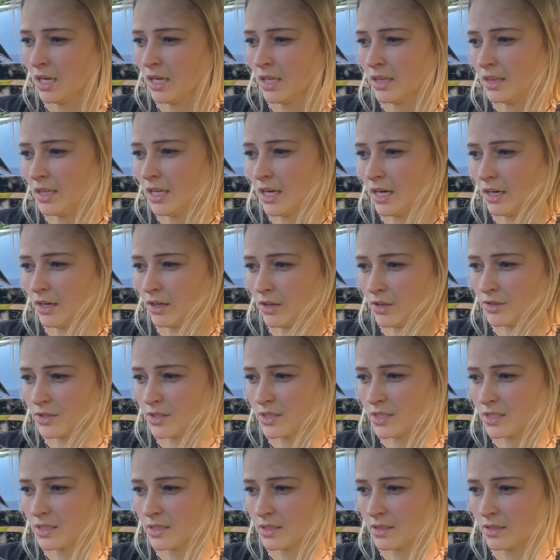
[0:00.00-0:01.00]

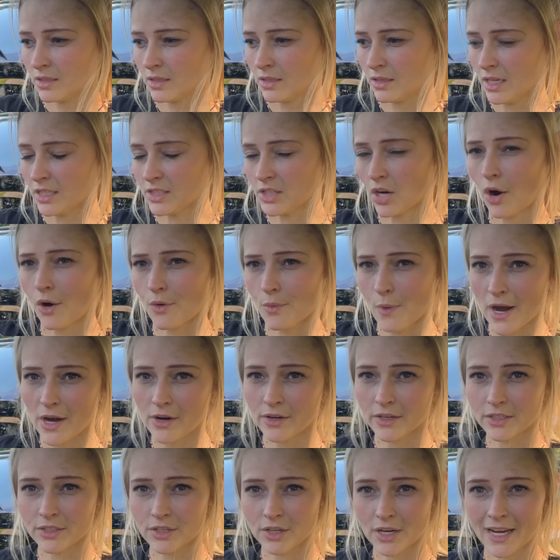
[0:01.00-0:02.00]
it's
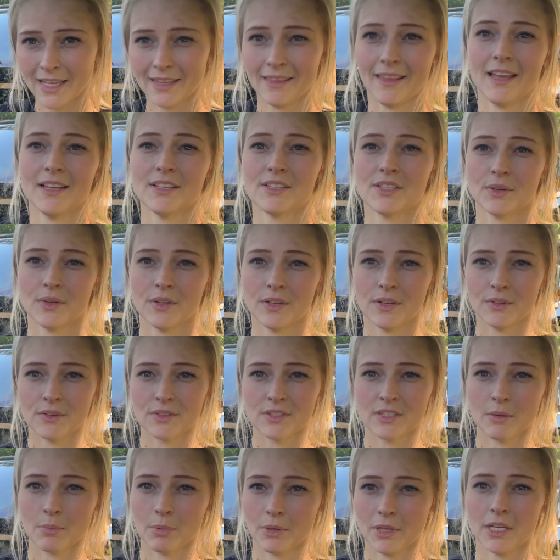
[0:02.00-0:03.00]
hardwired into your headlights so it
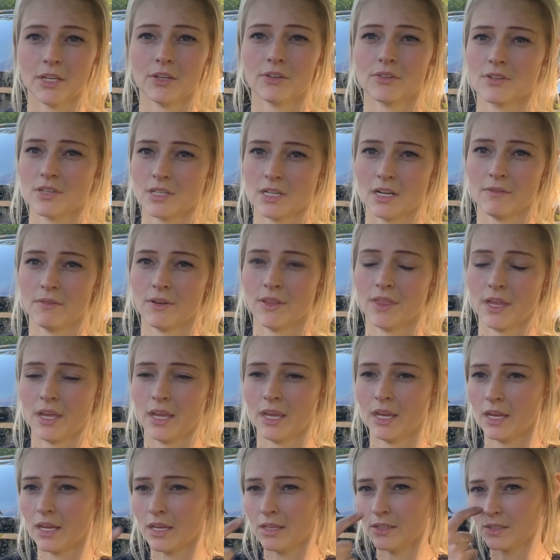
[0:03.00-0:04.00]
knows the blinkers and
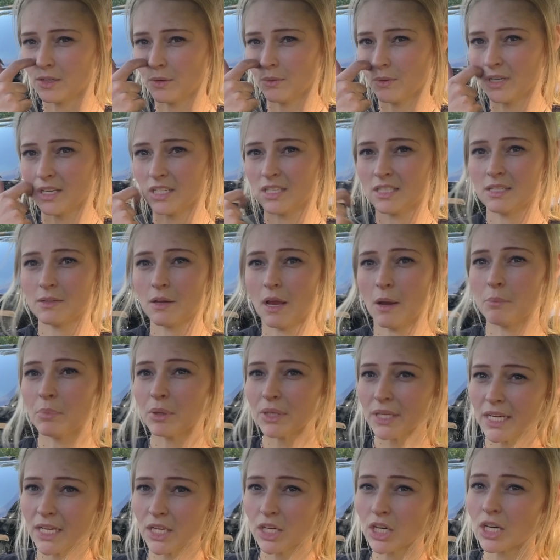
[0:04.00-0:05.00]
everything. And so when it's a
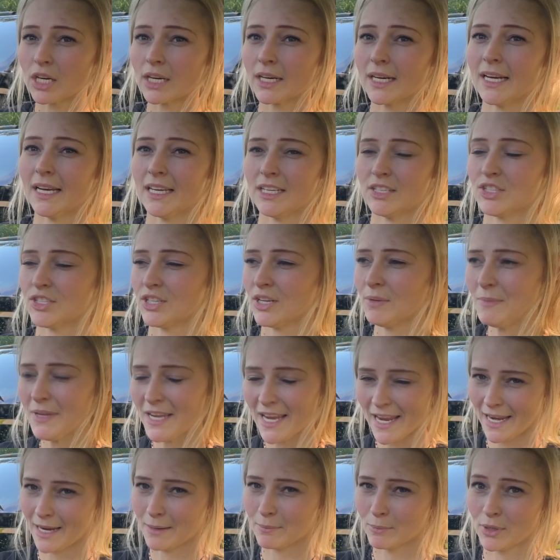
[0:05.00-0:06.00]
blinker, it should
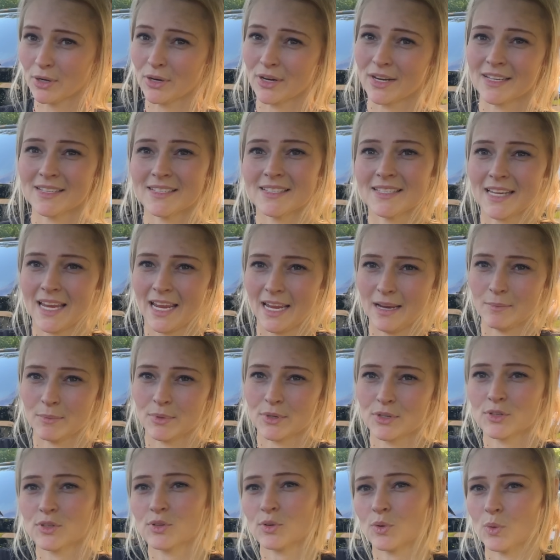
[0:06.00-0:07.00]
be amber because
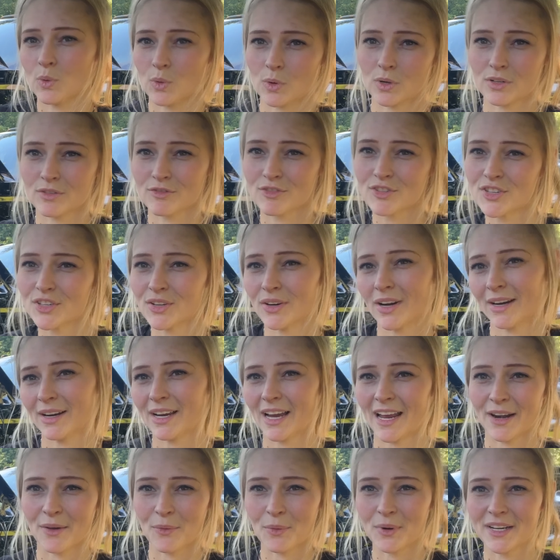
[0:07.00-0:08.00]
amber's orange. So I
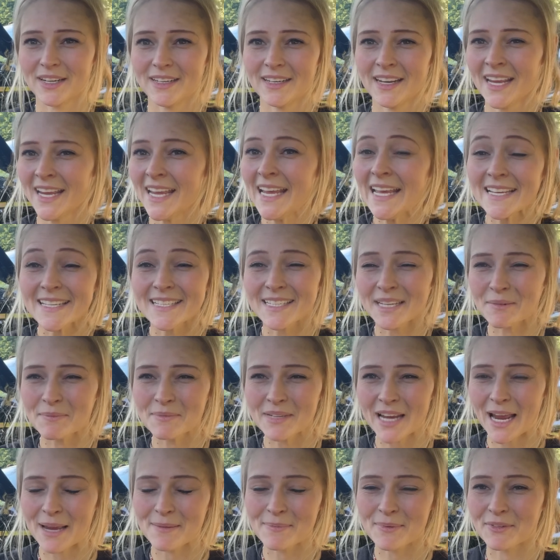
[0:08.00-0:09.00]
kind of wanted
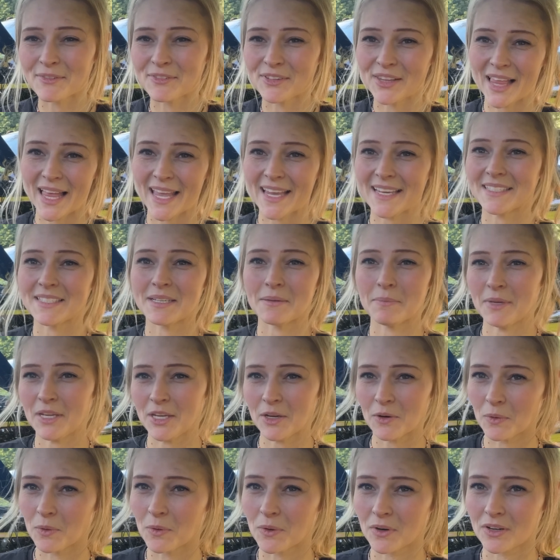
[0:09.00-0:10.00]
some type of light to
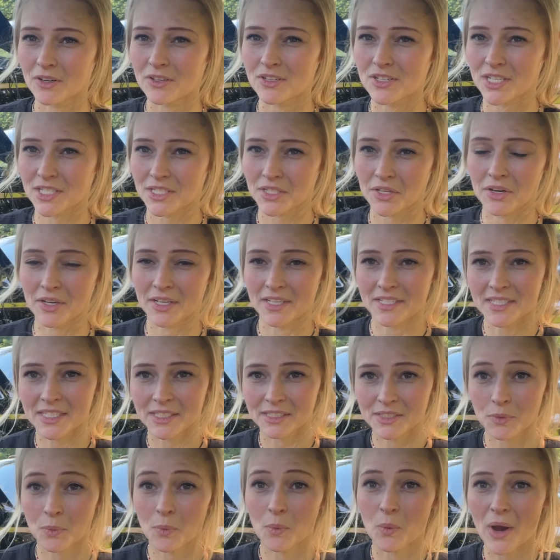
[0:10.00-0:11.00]
be orange as long as
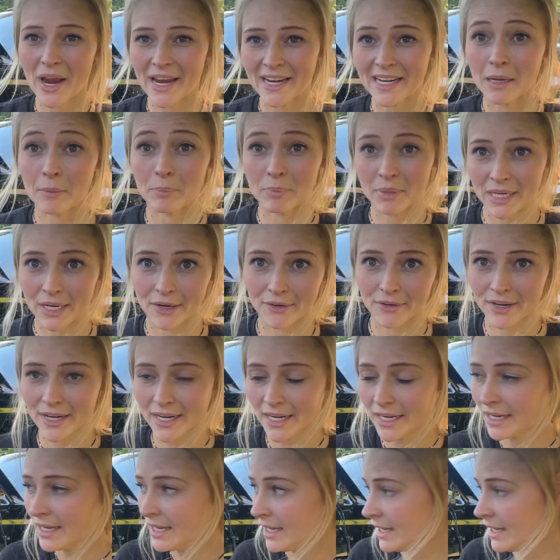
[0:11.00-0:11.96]
it's white appearing.